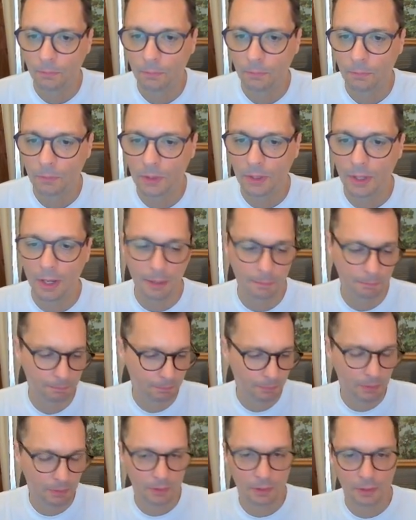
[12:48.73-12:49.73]
Yeah,
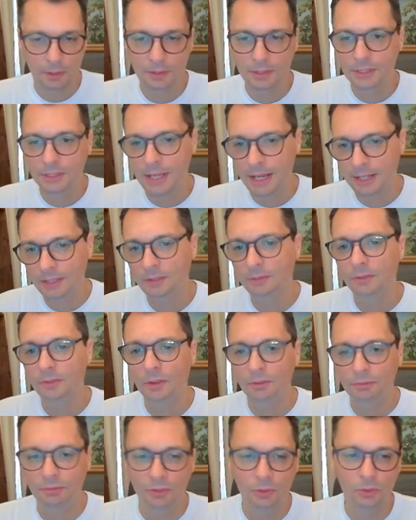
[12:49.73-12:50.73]
a detective in the
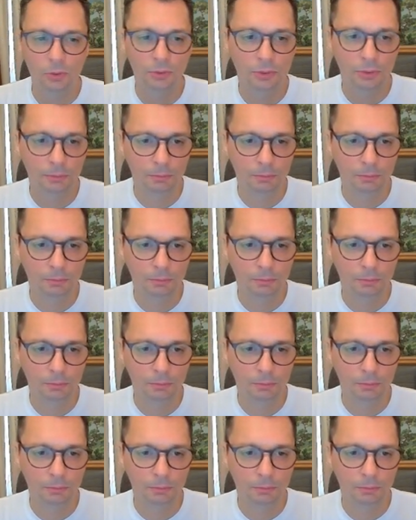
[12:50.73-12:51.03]
field.